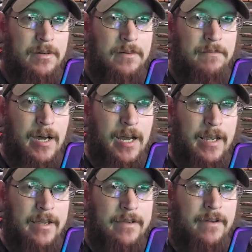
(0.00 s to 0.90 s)

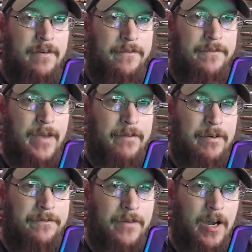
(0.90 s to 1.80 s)
my
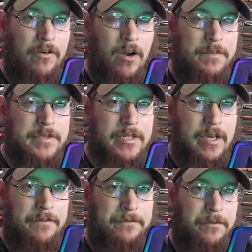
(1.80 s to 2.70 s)
favorite firearms
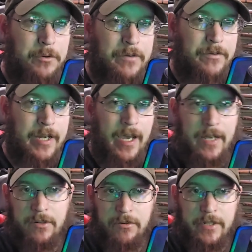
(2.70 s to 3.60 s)
in 4 different
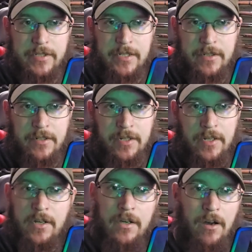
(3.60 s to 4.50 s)
categories.
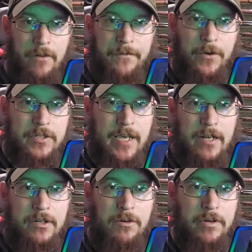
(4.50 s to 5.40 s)
Our first
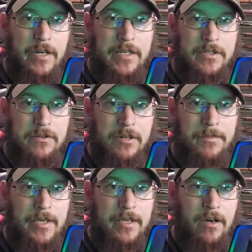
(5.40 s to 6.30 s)
category is going to
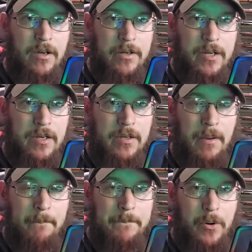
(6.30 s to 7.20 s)
be on
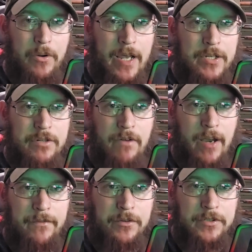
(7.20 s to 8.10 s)
bolt action
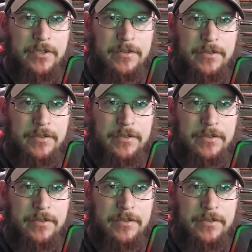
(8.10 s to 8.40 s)
rifles.